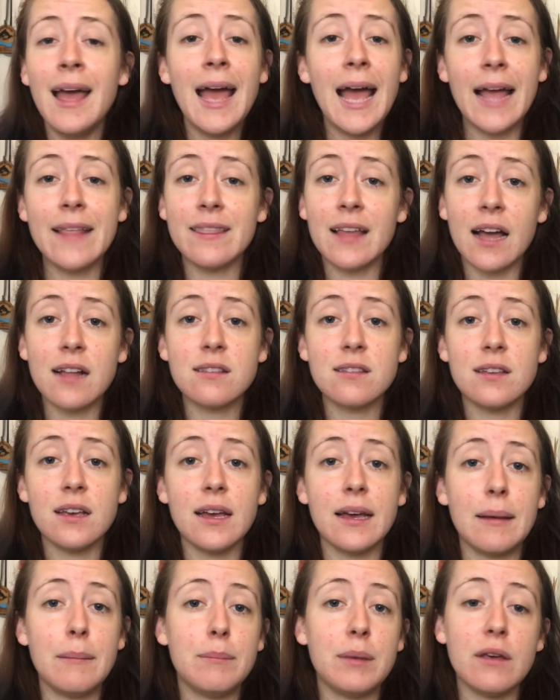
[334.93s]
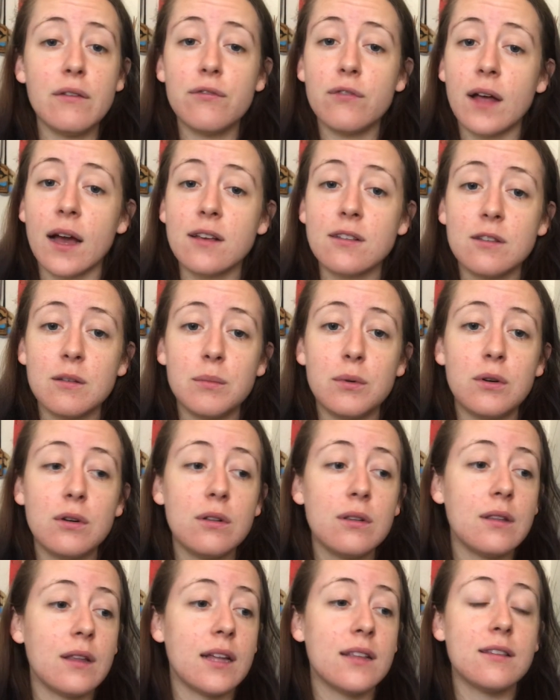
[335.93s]
And that's it. Be
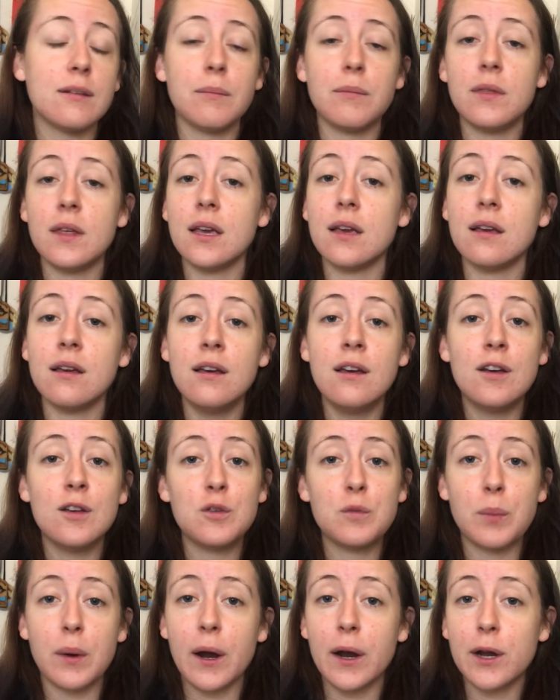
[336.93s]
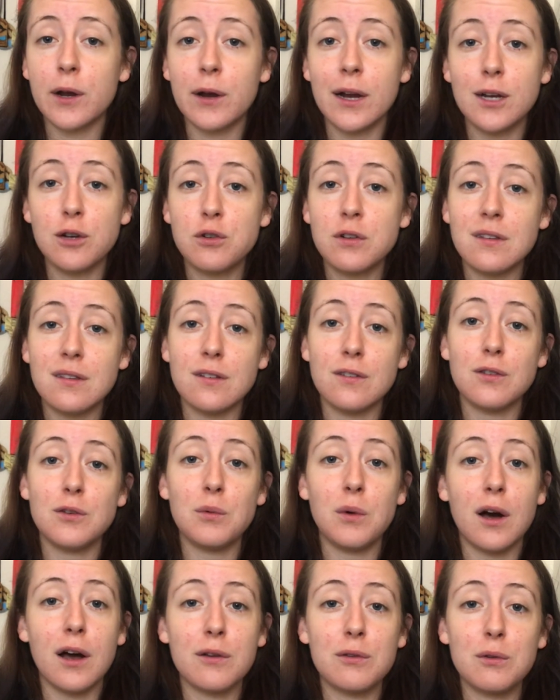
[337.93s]
flexible. Let something spark your interest as
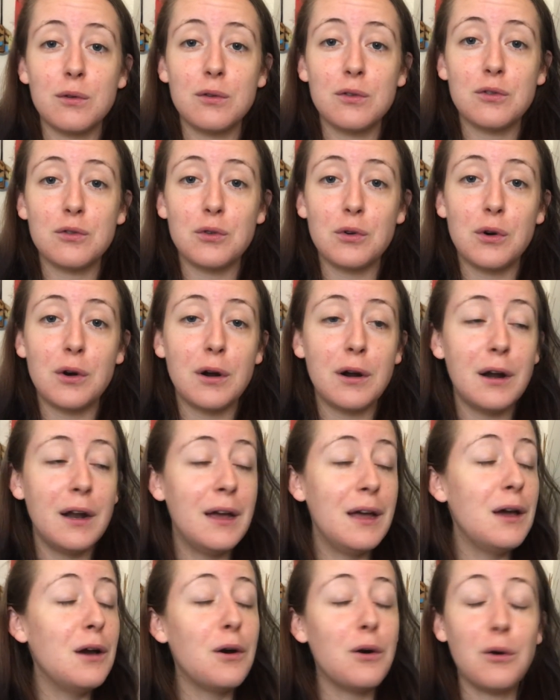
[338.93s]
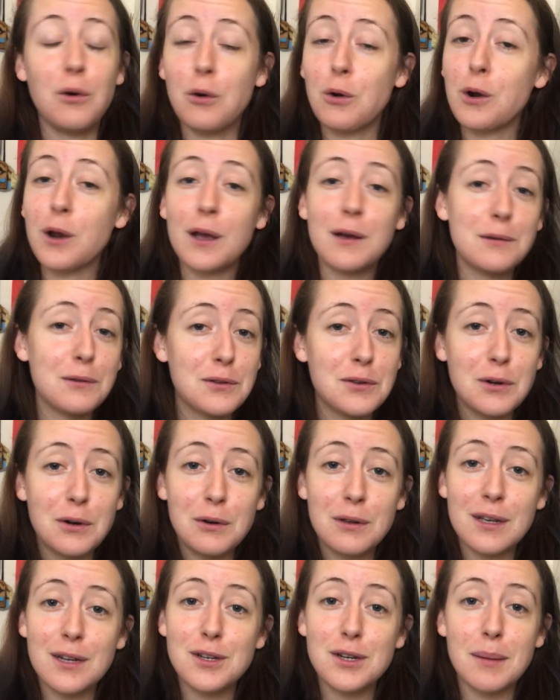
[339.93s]
you walk through the store. Oreos
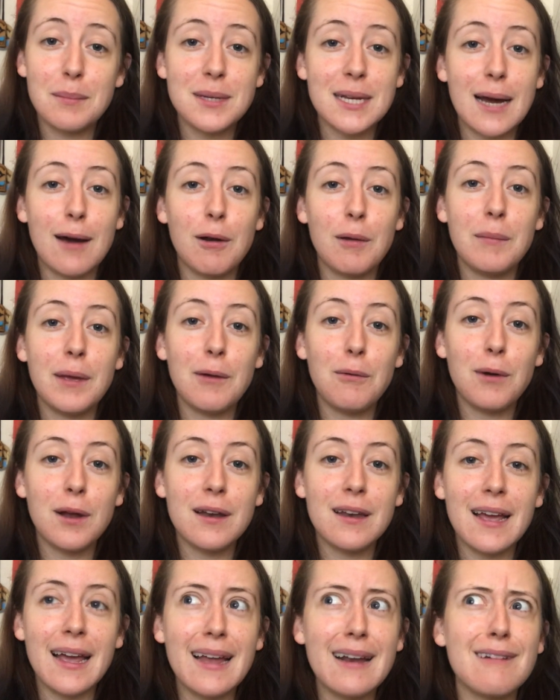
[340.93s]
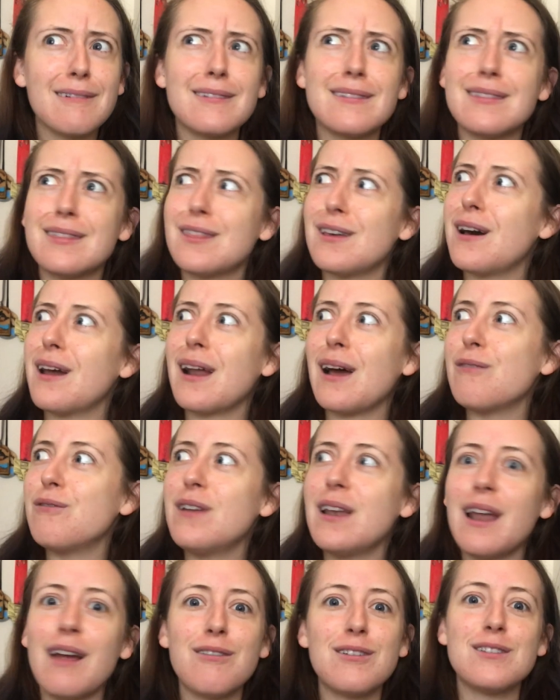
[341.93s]
totally jumped out at me one day and I thought,
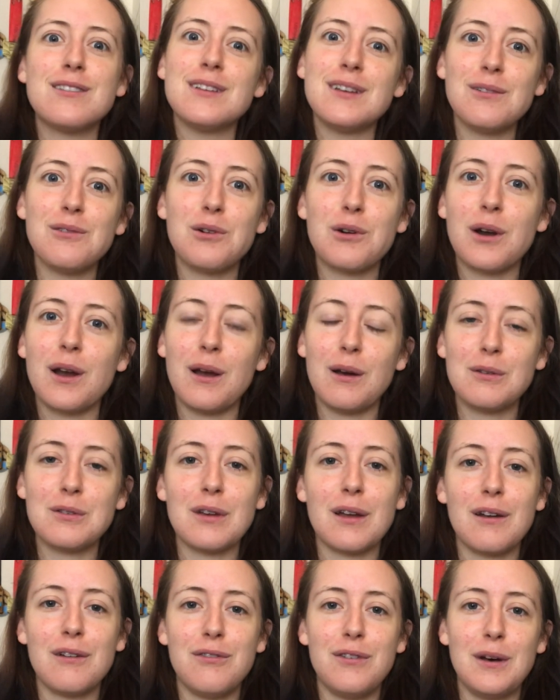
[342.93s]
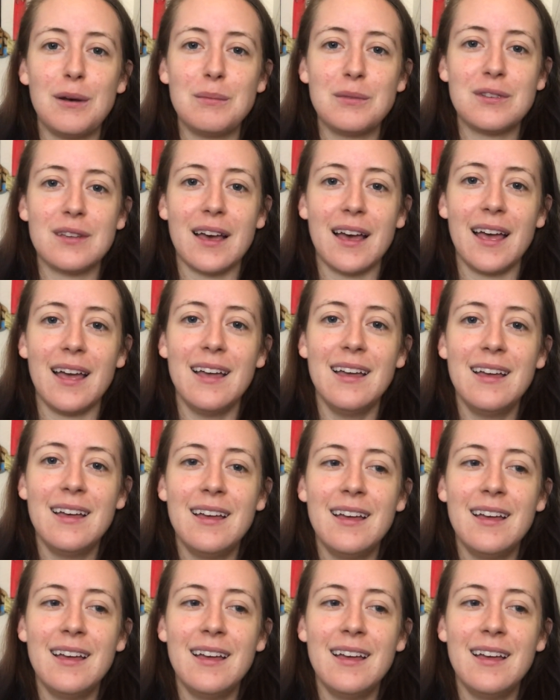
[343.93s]
I've never seen Oreos on a film set.